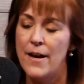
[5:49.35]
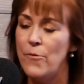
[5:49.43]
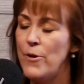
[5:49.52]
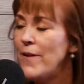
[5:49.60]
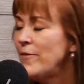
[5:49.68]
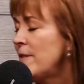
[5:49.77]
We
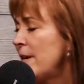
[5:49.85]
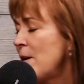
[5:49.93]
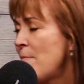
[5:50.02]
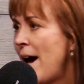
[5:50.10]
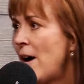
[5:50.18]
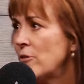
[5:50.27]
have to think
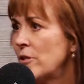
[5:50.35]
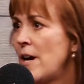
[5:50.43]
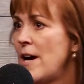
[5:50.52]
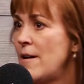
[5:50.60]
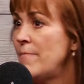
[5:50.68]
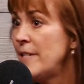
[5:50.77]
about
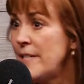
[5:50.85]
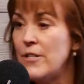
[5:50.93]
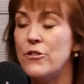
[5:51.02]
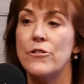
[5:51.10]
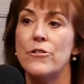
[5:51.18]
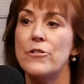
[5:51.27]
the
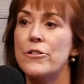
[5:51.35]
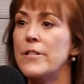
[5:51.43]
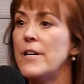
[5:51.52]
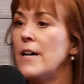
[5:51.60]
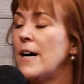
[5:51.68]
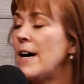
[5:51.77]
teachers.
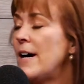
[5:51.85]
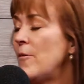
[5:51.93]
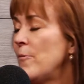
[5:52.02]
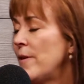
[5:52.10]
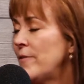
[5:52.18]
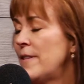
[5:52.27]

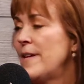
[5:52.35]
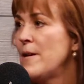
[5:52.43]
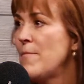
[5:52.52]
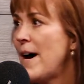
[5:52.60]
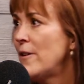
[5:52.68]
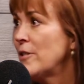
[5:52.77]
We have to think
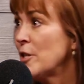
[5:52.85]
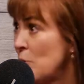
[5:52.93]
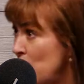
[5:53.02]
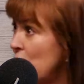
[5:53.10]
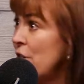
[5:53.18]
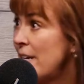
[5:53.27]
about the
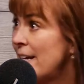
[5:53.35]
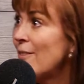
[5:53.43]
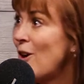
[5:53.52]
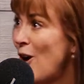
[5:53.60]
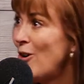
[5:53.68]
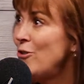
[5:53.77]
community at
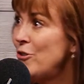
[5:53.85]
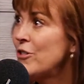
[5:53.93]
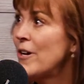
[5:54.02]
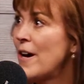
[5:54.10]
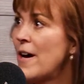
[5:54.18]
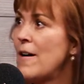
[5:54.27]
large,
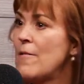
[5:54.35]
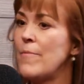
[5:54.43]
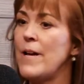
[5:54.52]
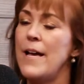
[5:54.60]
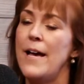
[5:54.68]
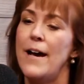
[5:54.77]

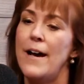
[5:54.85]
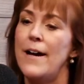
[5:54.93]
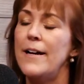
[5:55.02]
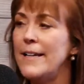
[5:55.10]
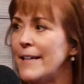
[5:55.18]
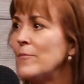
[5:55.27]

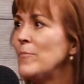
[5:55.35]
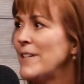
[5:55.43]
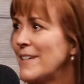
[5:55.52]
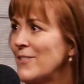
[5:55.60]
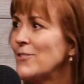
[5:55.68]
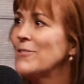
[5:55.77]
again,
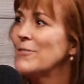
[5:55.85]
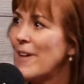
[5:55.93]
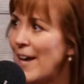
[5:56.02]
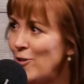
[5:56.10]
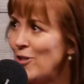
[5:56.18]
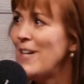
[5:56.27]
because
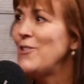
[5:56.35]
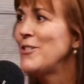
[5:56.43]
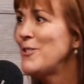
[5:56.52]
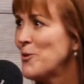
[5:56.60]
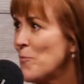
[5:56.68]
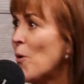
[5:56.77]
education
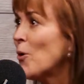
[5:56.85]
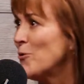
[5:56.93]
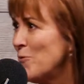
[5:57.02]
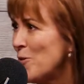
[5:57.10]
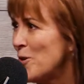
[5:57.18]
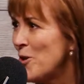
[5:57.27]
is
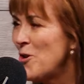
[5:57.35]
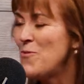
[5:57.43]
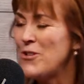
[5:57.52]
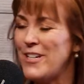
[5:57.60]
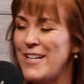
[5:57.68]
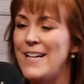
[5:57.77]
important for the
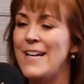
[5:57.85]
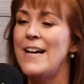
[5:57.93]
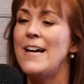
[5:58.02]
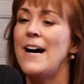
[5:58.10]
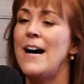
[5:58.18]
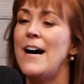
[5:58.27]
community.
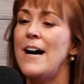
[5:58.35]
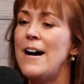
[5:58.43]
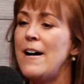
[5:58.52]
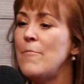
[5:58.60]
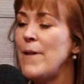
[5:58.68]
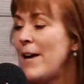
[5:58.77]

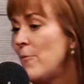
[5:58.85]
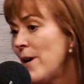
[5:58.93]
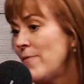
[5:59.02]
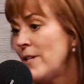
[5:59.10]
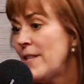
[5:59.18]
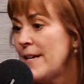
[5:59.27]
And we
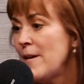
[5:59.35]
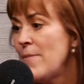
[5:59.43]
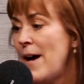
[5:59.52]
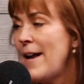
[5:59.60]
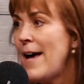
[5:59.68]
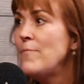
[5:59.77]
have to think
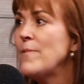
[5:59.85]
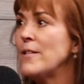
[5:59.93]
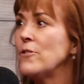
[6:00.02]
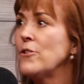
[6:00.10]
about admin.